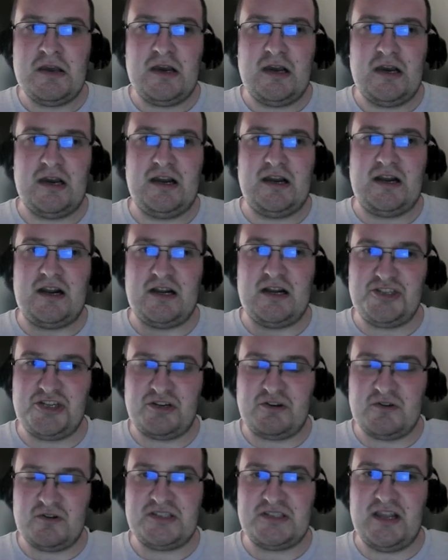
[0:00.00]

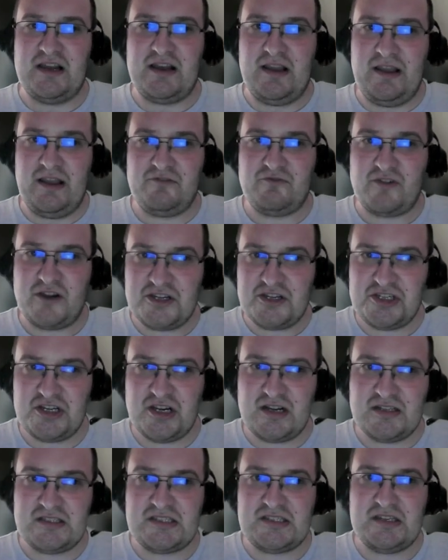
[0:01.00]
Hadjicosta and
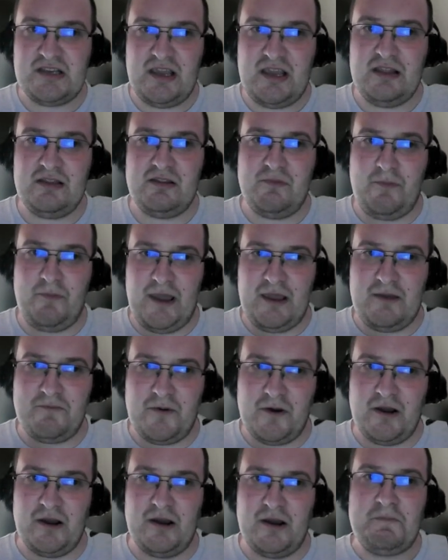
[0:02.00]
Richards in the
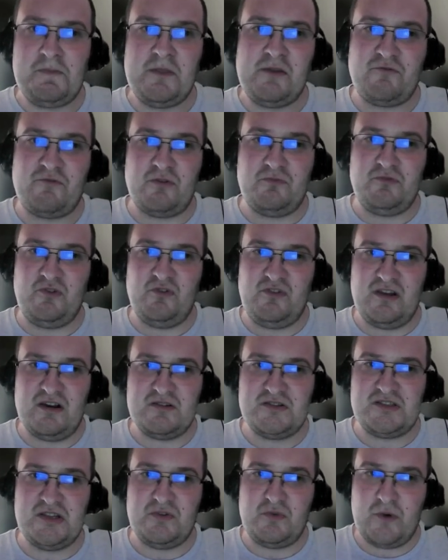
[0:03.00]
paper from
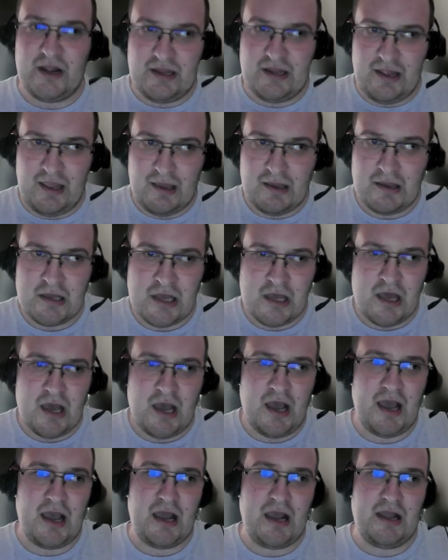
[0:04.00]
2020.
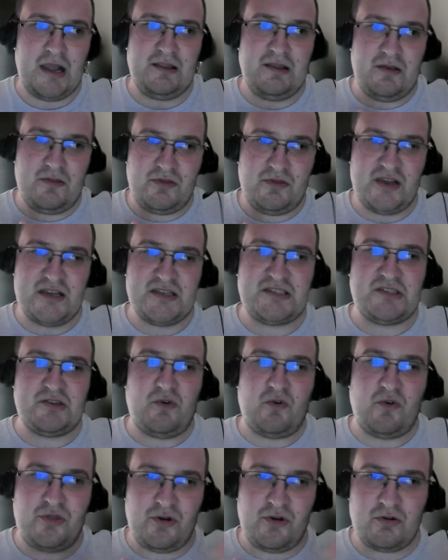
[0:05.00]
And this
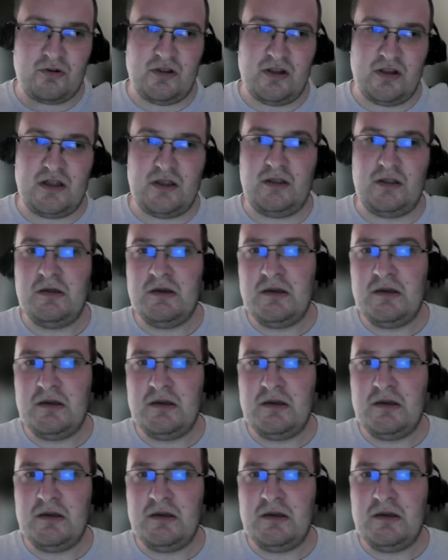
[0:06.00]
orthogonal